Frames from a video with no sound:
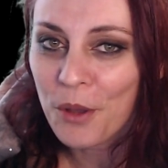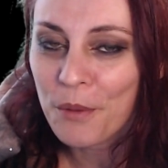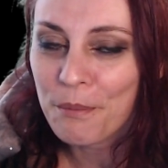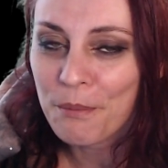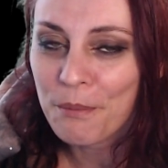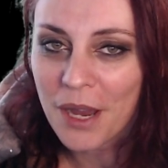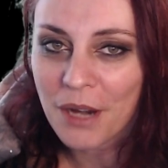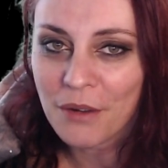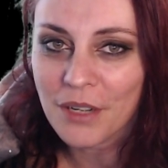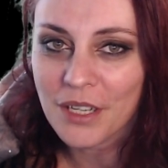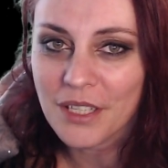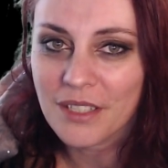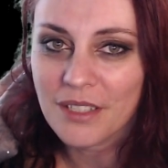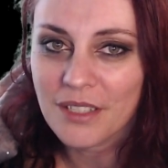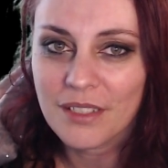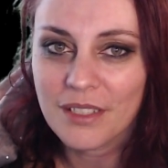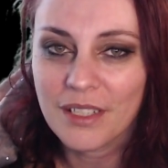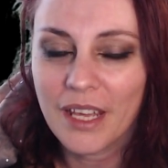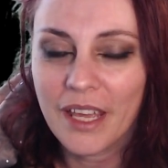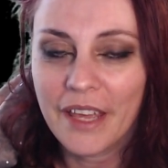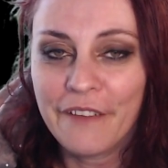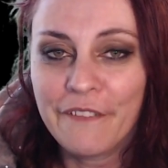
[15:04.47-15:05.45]

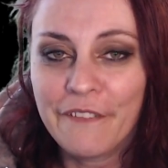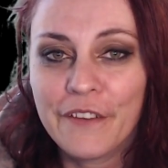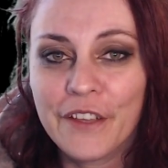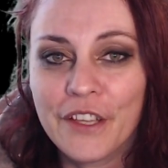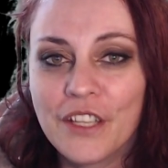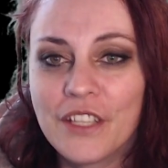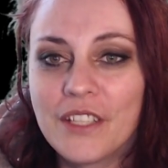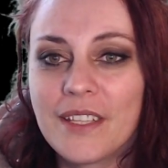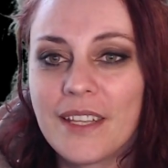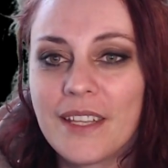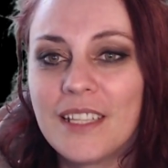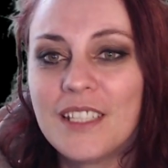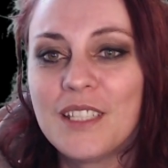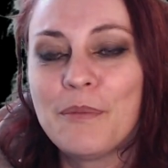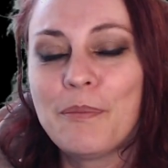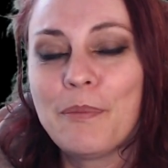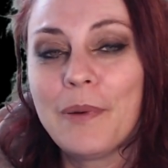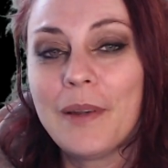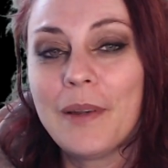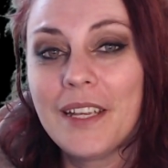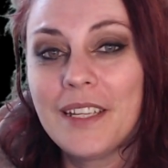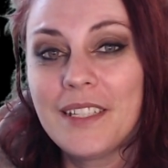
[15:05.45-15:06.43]
marathon event and
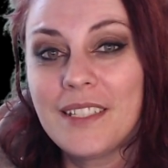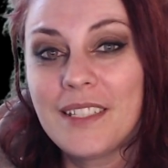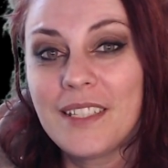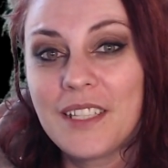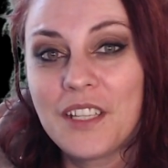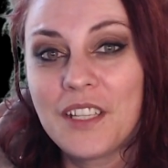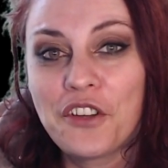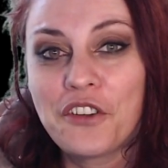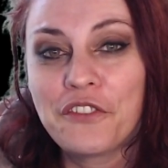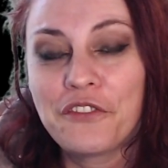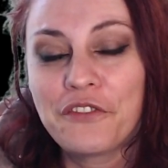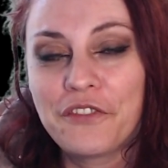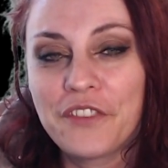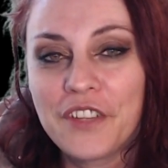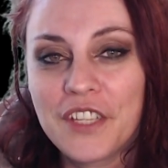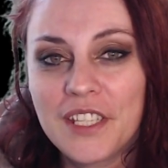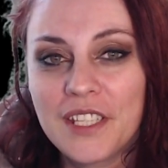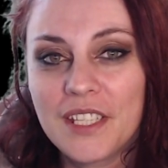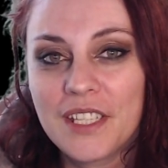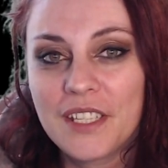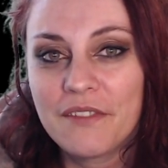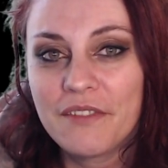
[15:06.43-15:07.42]
plenty of
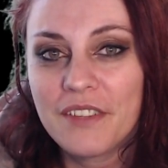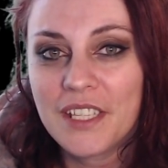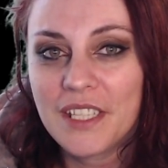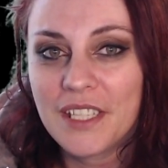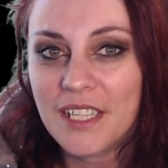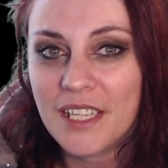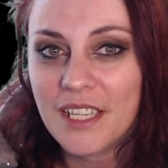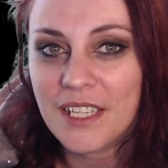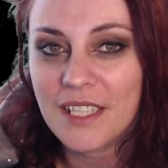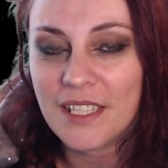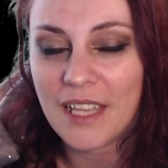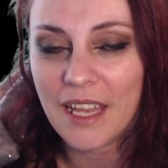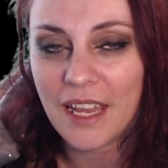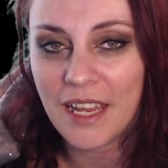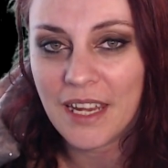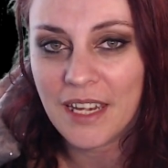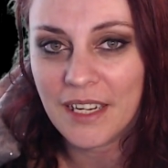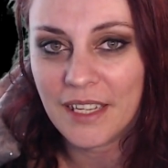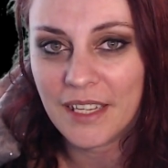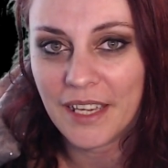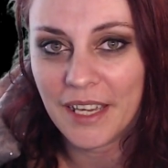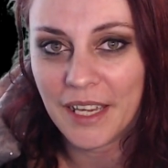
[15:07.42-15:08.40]
festivities
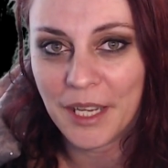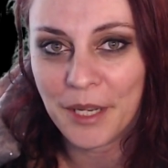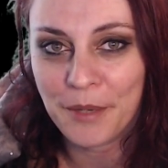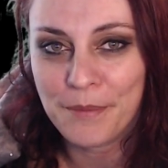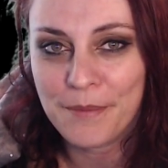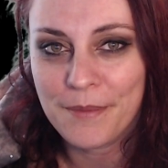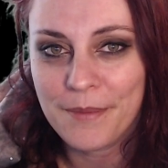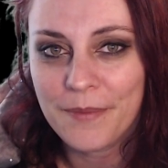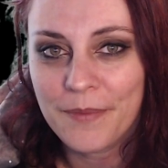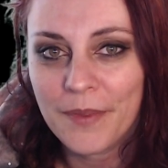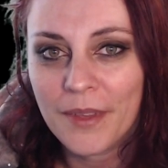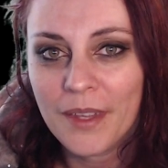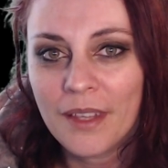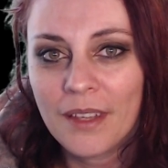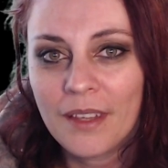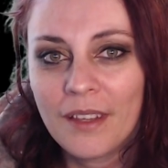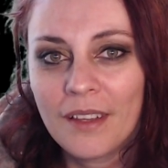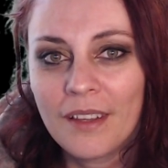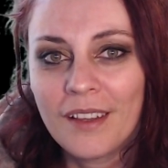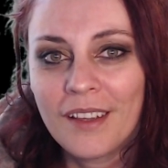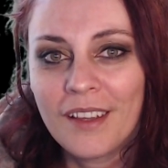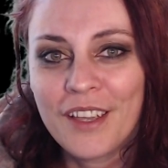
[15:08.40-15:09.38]
in game.
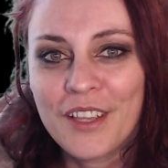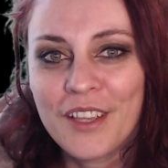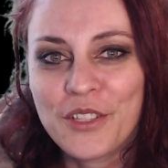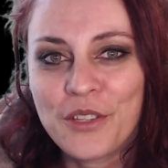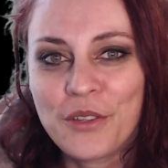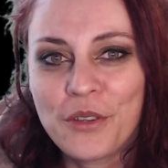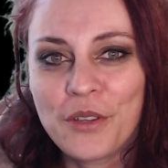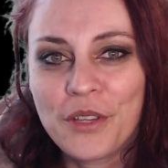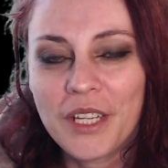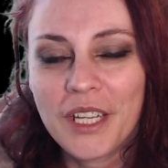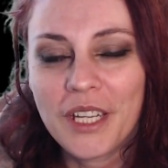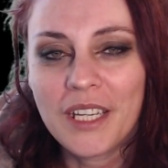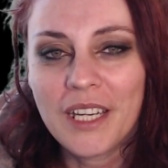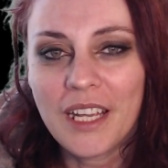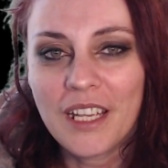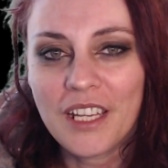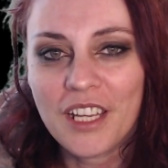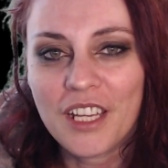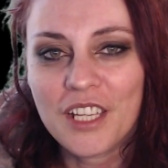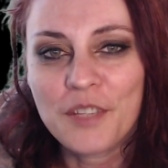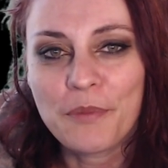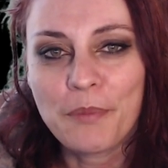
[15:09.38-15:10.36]
So you can
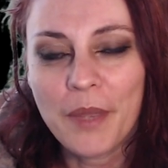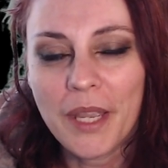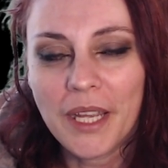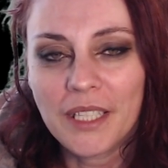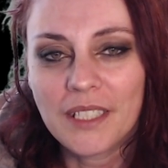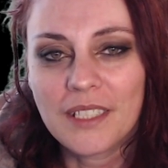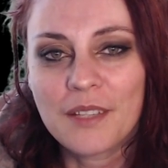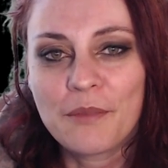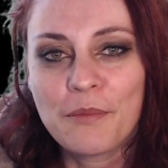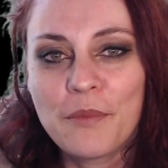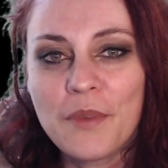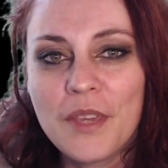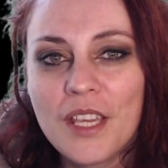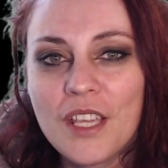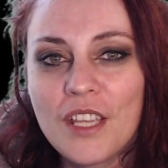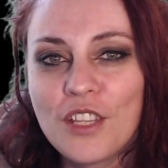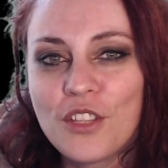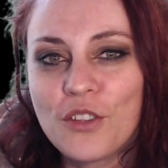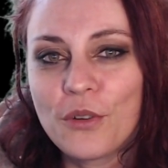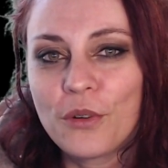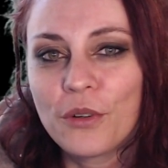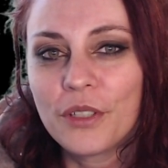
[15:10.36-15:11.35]
expect me
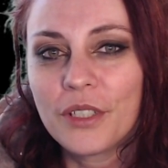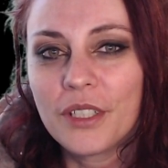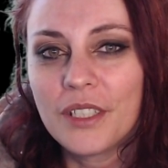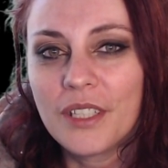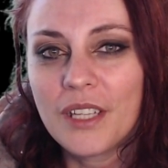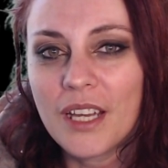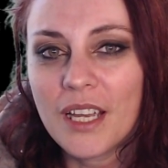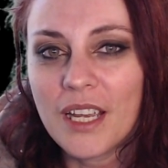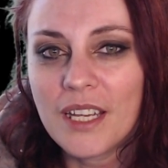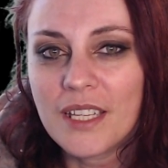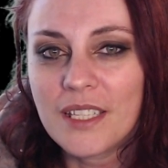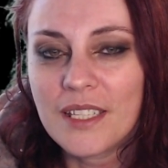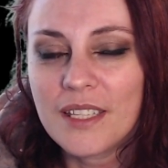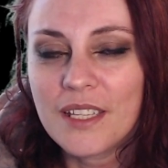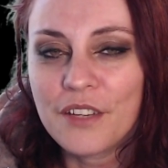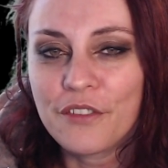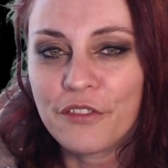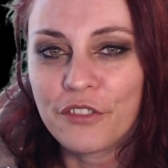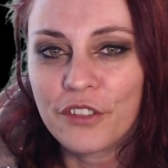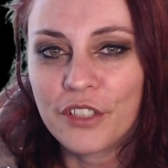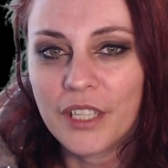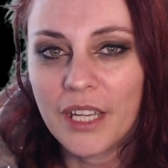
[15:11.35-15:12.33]
to organize
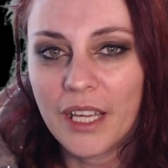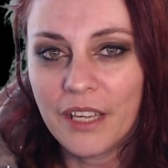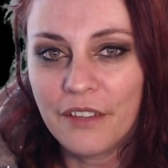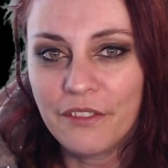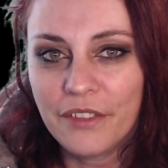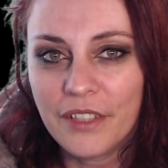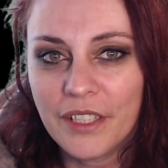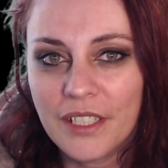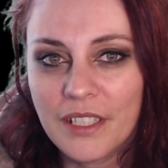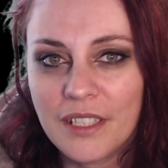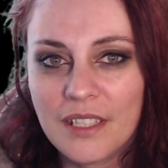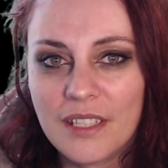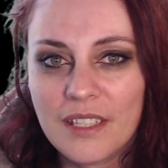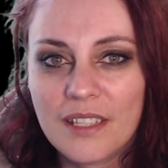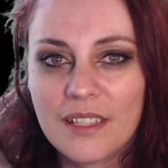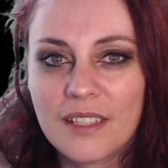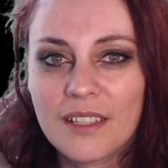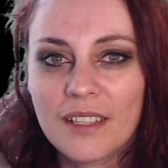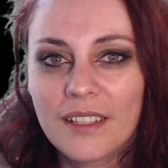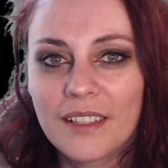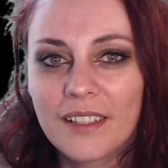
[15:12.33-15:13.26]
different events,